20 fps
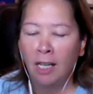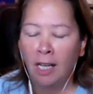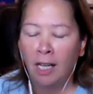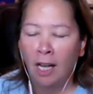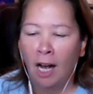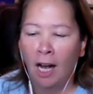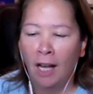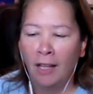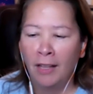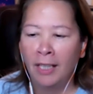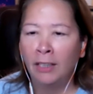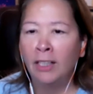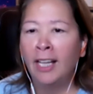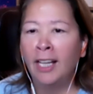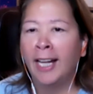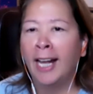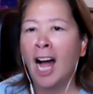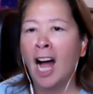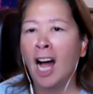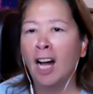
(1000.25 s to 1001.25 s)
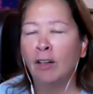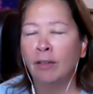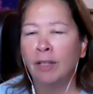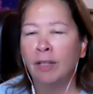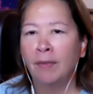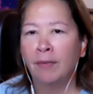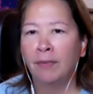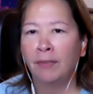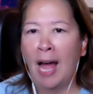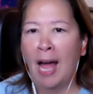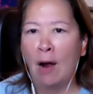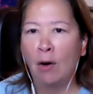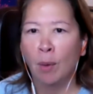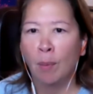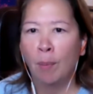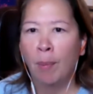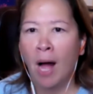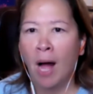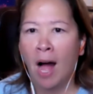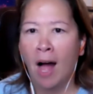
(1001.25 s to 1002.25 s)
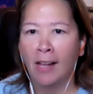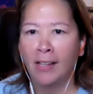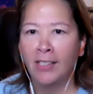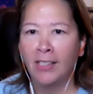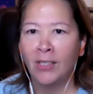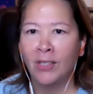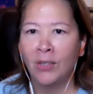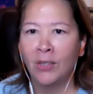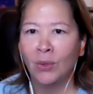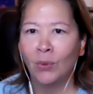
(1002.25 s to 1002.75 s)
uh, they look like concrete flower pots